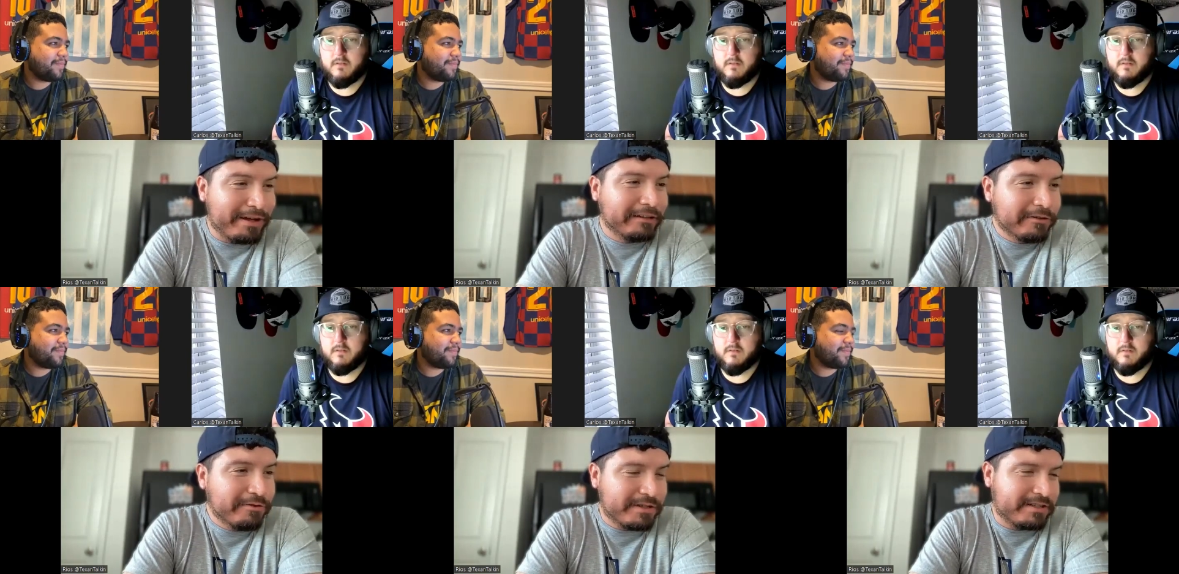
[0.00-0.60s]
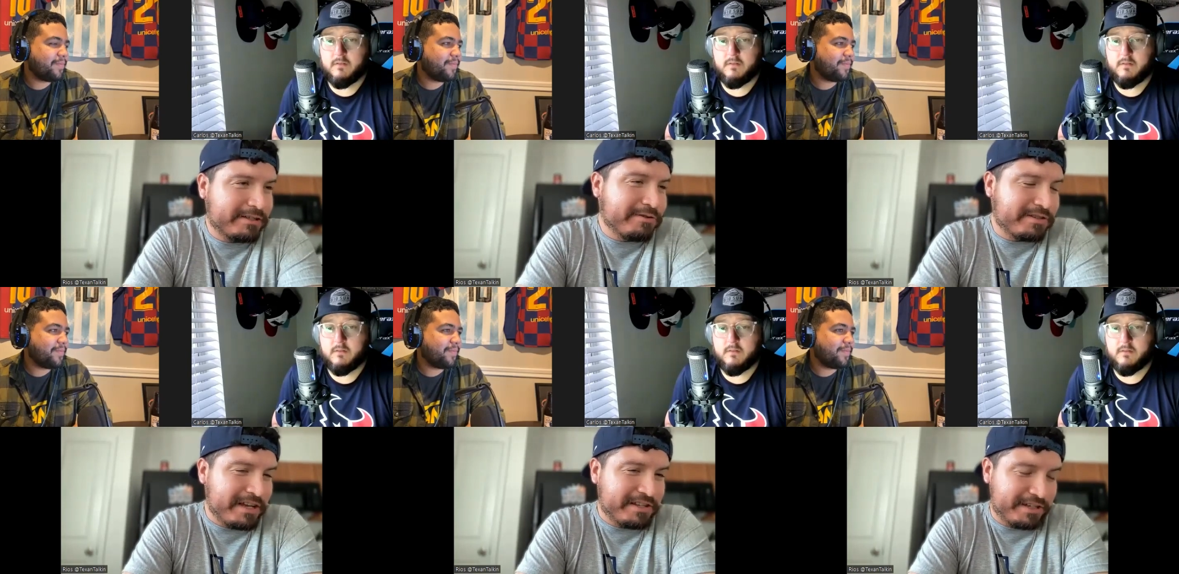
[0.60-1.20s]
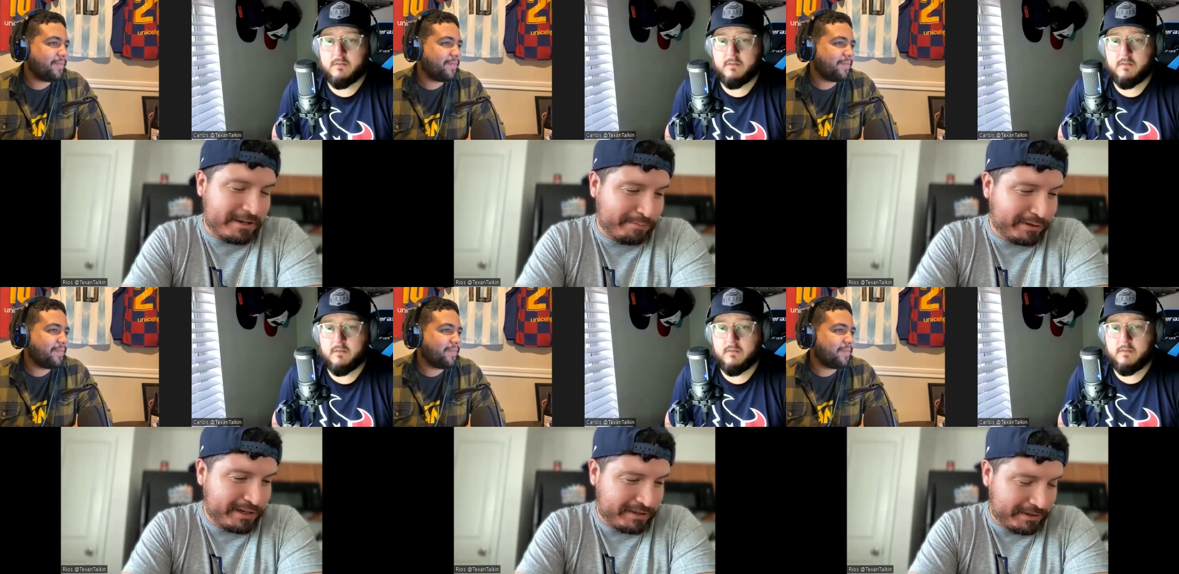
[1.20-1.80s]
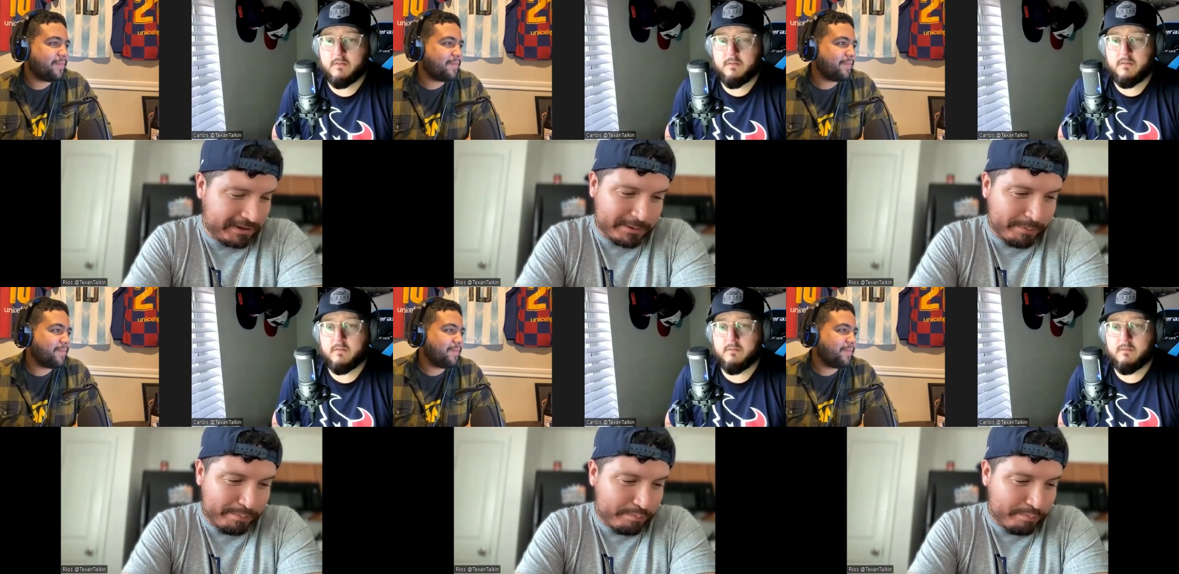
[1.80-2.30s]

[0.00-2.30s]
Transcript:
Speaker 1: lose, I still stay in second place just because of